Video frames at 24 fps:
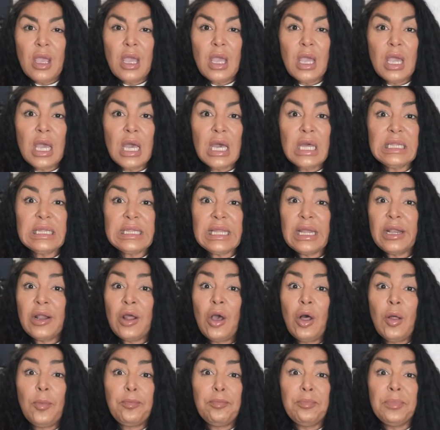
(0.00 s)
and that
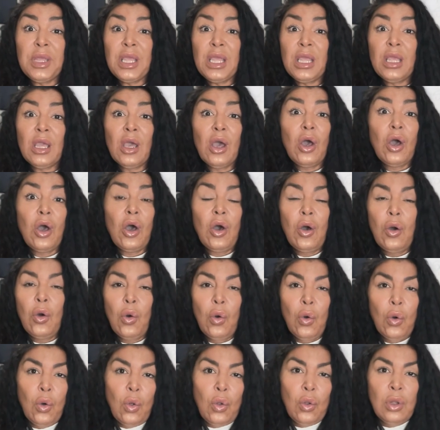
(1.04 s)
helped me a
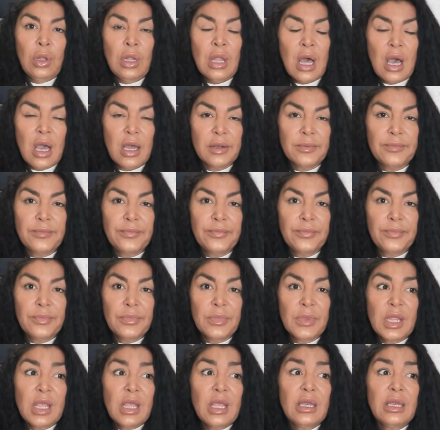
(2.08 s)
whole lot.
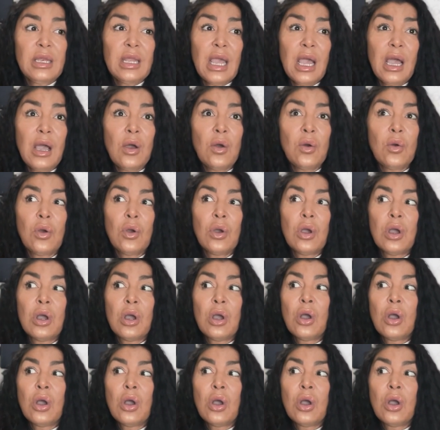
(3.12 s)
Now,